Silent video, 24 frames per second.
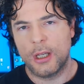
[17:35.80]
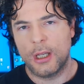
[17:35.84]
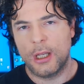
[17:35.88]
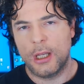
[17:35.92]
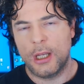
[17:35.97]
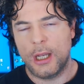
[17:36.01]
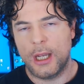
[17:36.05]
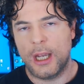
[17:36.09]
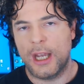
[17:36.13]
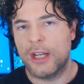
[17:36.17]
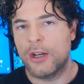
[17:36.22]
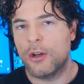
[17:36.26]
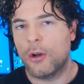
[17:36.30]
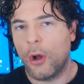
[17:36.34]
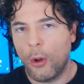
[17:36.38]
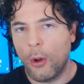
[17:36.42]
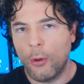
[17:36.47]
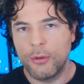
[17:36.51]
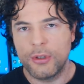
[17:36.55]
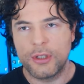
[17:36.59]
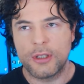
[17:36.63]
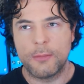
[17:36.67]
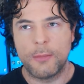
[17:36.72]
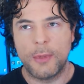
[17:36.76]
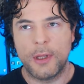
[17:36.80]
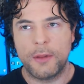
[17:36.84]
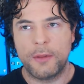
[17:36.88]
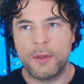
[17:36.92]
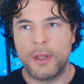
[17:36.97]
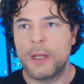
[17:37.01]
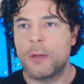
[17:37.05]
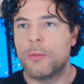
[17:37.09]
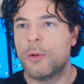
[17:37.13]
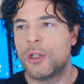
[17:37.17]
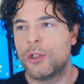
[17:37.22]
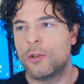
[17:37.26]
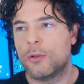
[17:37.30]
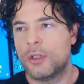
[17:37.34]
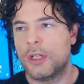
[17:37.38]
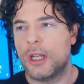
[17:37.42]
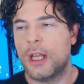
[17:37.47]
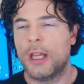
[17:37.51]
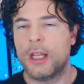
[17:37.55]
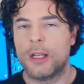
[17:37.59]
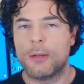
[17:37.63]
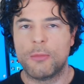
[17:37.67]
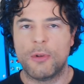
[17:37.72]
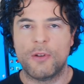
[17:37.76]
And ultimately, when you're
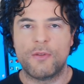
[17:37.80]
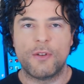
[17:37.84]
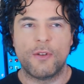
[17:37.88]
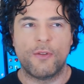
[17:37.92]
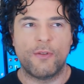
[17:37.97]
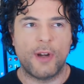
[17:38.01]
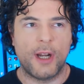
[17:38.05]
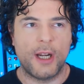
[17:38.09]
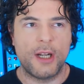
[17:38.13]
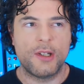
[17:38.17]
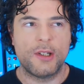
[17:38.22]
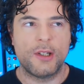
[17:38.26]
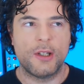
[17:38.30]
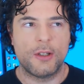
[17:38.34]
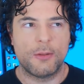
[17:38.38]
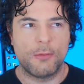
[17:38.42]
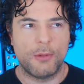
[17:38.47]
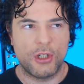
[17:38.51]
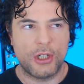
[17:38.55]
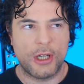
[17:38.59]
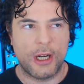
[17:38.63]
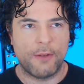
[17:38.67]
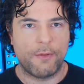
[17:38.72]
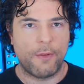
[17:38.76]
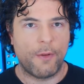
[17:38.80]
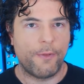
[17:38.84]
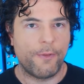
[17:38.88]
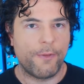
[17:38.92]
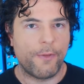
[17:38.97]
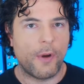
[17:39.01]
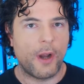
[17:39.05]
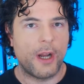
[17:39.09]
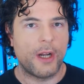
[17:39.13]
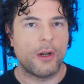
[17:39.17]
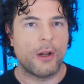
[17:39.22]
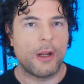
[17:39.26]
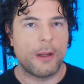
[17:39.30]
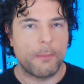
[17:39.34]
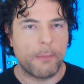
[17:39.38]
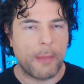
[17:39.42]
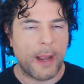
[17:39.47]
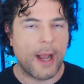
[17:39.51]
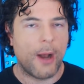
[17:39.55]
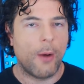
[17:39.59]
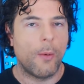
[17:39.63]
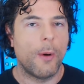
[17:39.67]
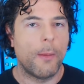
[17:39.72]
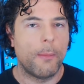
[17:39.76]
dealing with devices which have a finite
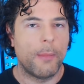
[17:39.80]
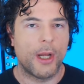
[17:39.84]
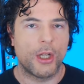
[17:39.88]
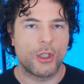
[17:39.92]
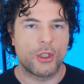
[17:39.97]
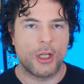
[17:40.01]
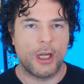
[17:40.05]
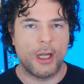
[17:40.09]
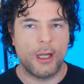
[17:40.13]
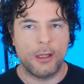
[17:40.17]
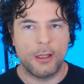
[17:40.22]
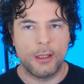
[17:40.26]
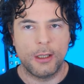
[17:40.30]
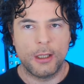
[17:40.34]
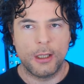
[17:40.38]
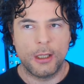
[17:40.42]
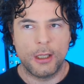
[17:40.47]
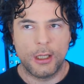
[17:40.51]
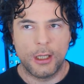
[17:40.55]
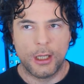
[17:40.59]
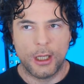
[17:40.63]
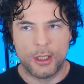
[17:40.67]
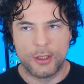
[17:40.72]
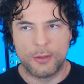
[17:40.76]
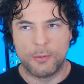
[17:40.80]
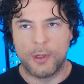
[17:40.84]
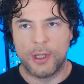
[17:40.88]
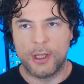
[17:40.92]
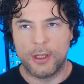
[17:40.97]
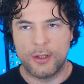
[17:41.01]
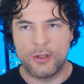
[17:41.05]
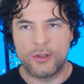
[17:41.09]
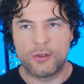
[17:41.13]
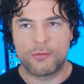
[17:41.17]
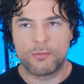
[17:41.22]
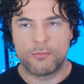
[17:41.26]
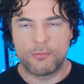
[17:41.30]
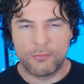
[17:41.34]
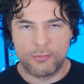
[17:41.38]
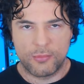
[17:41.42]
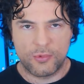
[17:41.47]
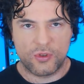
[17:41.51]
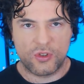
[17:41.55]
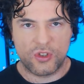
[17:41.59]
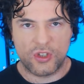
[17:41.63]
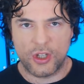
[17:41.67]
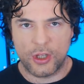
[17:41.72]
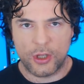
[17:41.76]
power budget, as well as
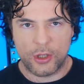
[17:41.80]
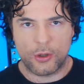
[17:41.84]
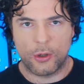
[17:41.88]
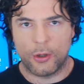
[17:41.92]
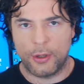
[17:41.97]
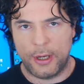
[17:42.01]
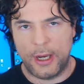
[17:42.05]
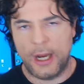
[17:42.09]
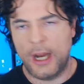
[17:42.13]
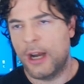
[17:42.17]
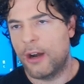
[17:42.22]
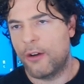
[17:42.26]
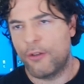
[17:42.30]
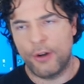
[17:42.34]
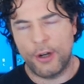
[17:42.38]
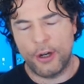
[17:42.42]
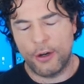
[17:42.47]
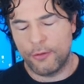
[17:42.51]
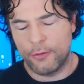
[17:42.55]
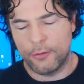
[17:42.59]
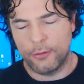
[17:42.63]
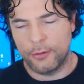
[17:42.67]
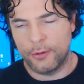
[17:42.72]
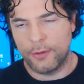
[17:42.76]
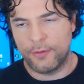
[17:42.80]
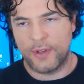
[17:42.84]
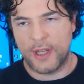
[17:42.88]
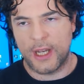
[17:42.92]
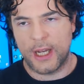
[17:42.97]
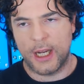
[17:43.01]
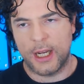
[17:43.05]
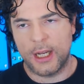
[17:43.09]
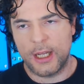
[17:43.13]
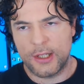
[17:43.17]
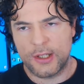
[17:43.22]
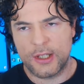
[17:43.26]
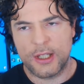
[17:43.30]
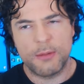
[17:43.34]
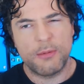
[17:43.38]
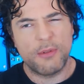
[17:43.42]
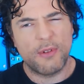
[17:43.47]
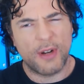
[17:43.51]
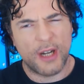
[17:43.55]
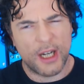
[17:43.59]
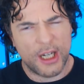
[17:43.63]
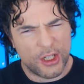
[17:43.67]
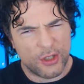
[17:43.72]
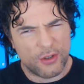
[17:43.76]
silicon area and all of that, it's going to
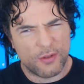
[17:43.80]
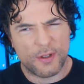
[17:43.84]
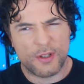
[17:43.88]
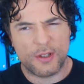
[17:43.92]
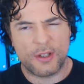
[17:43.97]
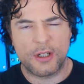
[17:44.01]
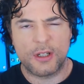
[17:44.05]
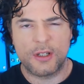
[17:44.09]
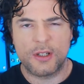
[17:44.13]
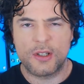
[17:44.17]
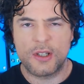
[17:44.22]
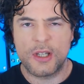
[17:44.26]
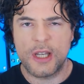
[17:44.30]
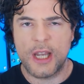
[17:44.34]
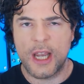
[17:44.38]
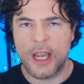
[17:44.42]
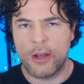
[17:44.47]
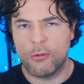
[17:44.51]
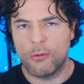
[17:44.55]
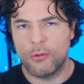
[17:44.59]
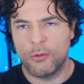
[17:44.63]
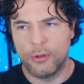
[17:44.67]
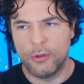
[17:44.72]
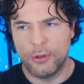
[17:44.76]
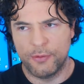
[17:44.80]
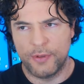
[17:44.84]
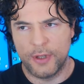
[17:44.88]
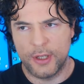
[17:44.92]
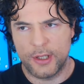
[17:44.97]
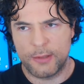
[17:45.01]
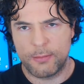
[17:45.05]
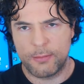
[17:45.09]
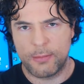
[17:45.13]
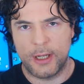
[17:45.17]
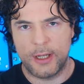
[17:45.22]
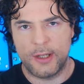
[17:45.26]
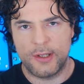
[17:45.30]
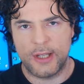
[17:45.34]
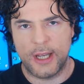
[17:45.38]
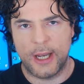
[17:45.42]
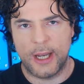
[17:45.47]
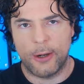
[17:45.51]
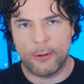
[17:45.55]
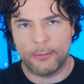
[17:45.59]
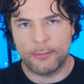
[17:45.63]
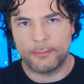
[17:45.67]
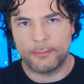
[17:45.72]
be very interesting to see how all of this plays out.